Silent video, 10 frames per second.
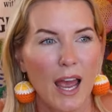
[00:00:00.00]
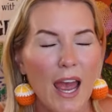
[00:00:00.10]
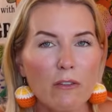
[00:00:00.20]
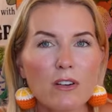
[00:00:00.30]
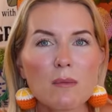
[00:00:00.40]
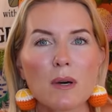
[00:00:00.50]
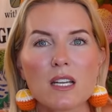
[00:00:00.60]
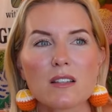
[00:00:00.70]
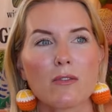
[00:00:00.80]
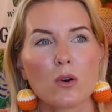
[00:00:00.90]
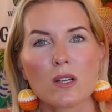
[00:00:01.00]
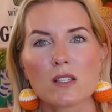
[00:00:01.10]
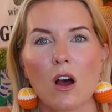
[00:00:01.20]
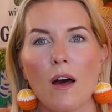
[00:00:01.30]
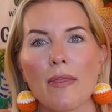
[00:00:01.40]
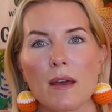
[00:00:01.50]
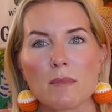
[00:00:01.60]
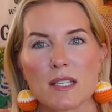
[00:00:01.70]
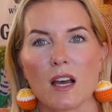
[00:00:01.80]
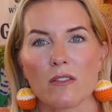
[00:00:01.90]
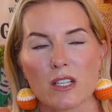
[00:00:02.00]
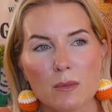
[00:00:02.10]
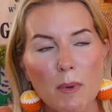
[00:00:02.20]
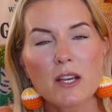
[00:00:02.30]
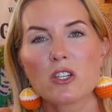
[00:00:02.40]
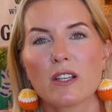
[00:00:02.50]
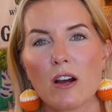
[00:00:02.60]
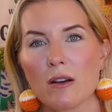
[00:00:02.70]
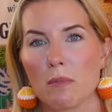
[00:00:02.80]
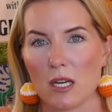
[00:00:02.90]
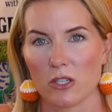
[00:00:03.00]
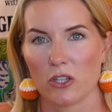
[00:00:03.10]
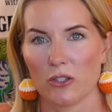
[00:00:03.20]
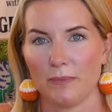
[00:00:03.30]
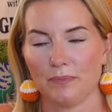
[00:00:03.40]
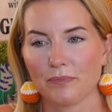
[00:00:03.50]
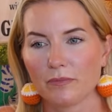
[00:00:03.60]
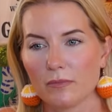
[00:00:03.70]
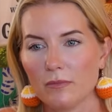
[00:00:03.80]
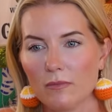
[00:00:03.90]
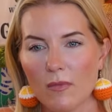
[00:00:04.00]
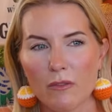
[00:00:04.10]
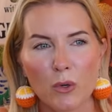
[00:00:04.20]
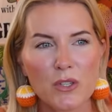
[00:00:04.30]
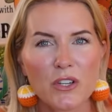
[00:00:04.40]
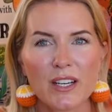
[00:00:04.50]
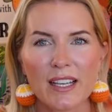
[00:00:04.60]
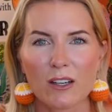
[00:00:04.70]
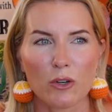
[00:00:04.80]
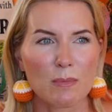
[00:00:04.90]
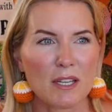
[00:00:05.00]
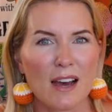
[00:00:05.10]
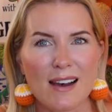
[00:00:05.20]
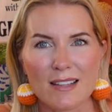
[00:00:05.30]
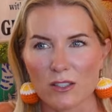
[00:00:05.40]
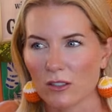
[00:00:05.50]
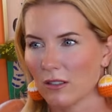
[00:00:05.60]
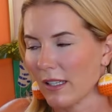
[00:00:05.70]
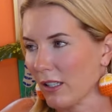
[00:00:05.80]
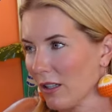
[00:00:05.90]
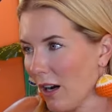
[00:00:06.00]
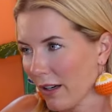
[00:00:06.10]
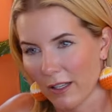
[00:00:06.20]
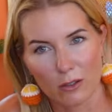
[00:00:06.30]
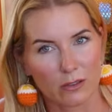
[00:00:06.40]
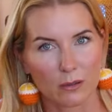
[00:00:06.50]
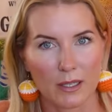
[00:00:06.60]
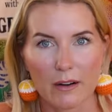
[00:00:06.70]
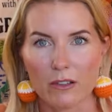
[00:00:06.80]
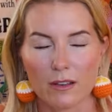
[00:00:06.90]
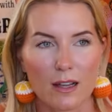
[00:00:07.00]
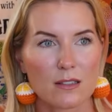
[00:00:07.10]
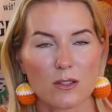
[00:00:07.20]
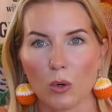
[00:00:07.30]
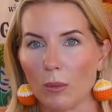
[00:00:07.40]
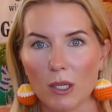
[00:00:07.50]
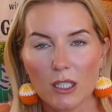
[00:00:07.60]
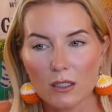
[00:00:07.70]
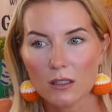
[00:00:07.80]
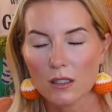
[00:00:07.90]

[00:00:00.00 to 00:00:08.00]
Everybody's focused on themselves, especially on a beach. Of course, you're going to get creepy guys or like gawking over whatever. That's normal.